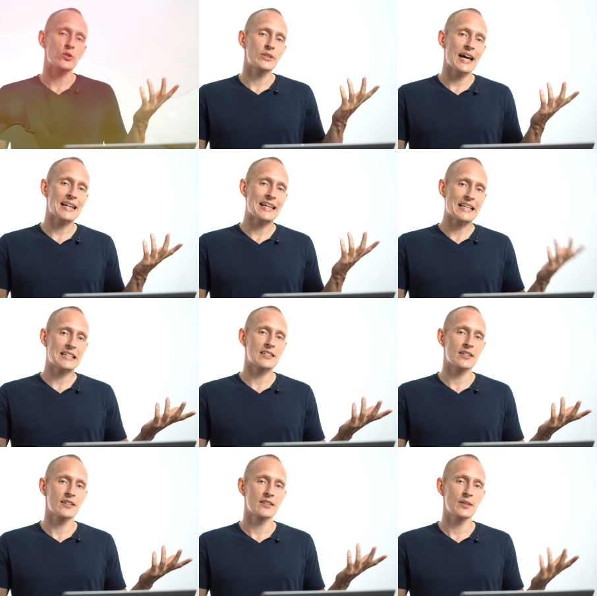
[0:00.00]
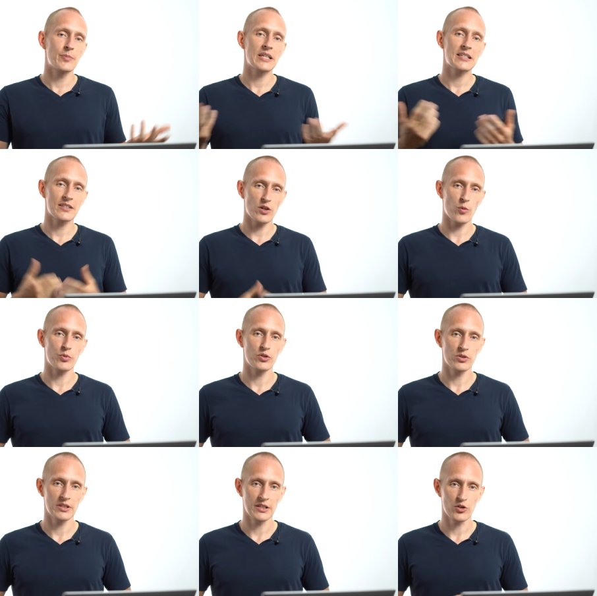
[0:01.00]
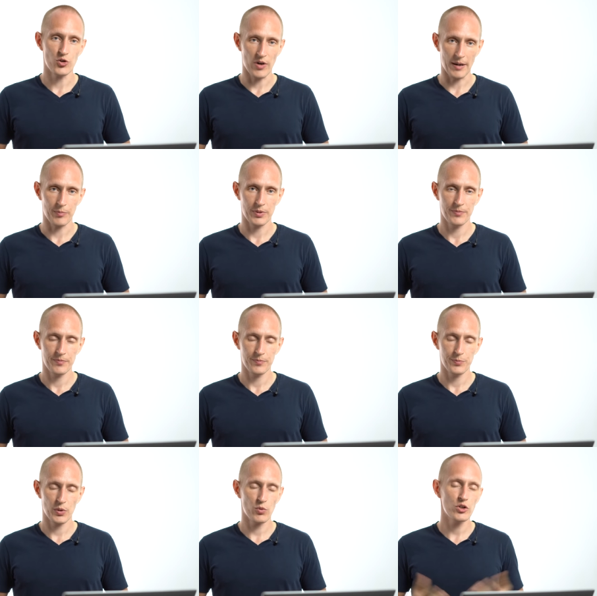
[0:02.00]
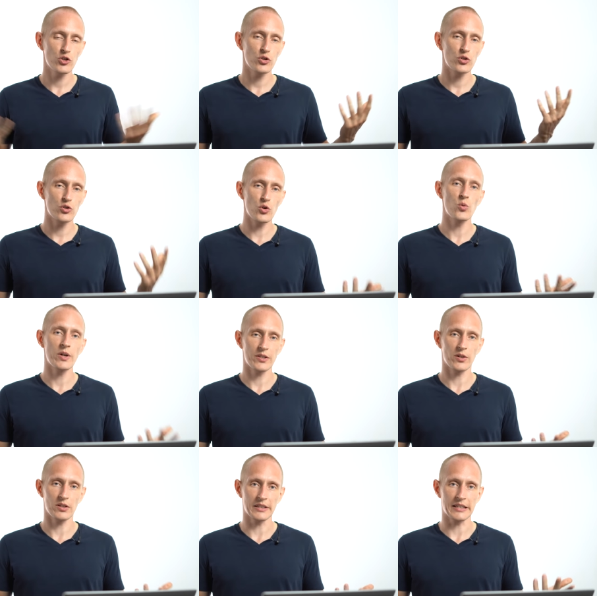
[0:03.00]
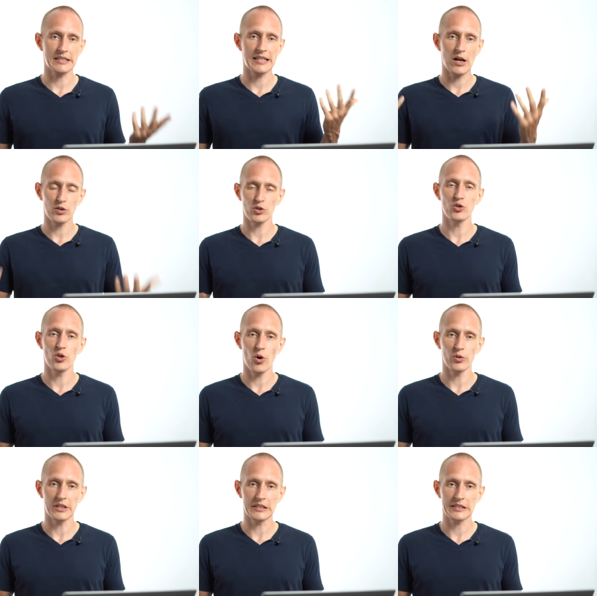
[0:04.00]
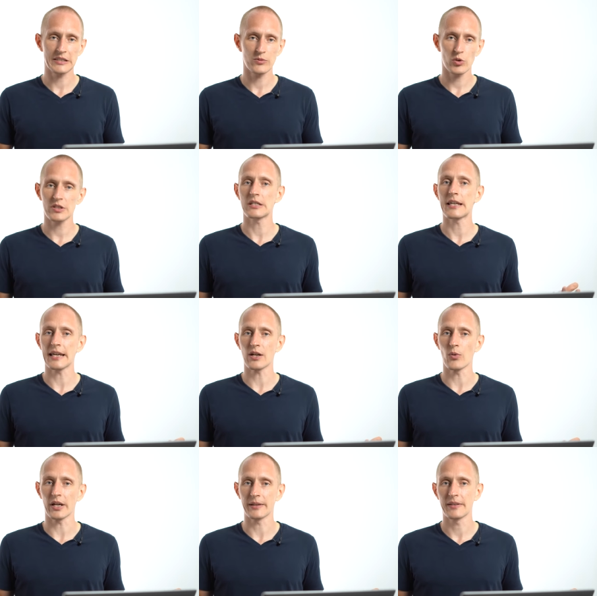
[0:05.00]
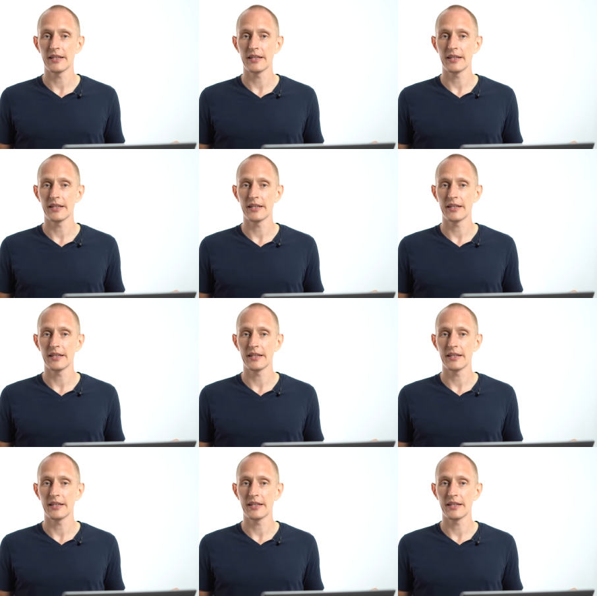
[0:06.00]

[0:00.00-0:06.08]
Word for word: so that is the business opportunity trap. But what should you do with all this? Now that you know this, what's the takeaway?